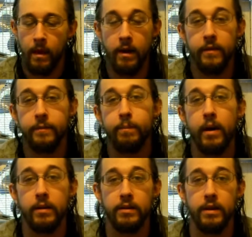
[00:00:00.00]
Another
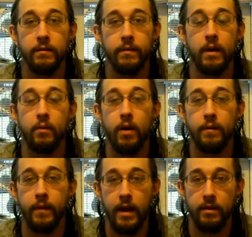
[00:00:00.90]
policy of
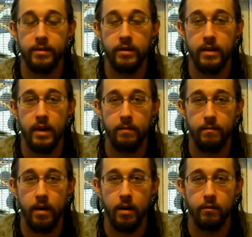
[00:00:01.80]
Waffle Houses that
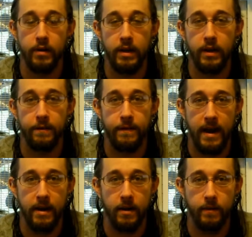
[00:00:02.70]
I'm not really a
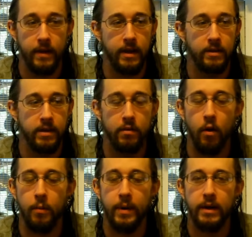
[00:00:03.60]
fan of is their
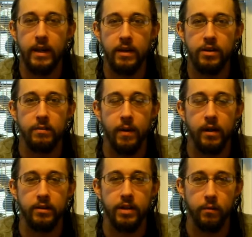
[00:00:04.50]
open kitchen
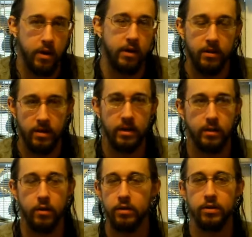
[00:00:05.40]
policy, where you can see
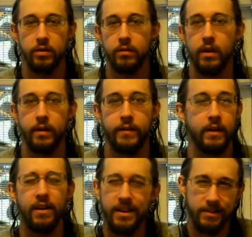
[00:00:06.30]
the cooks doing all the
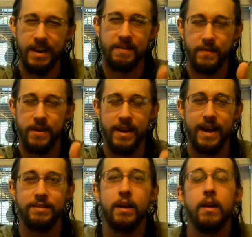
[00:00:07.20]
things. Oh, it's great for you
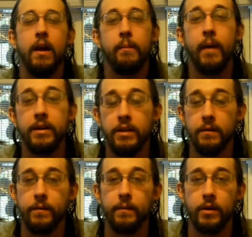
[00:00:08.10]
guys. Imagine
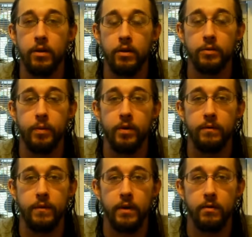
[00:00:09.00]
it from the cook's
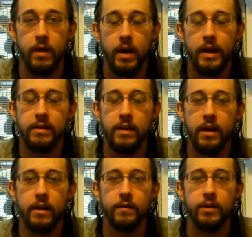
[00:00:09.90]
point of view. He's
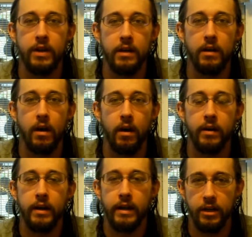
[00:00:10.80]
got enough shit
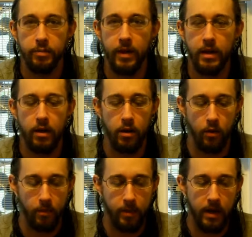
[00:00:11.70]
on his plate,
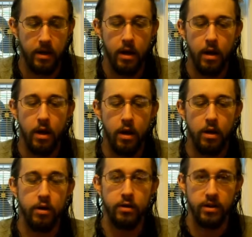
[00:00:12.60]

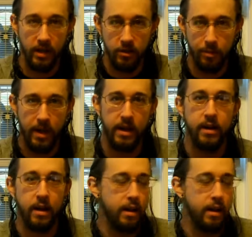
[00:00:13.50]
your son's plate,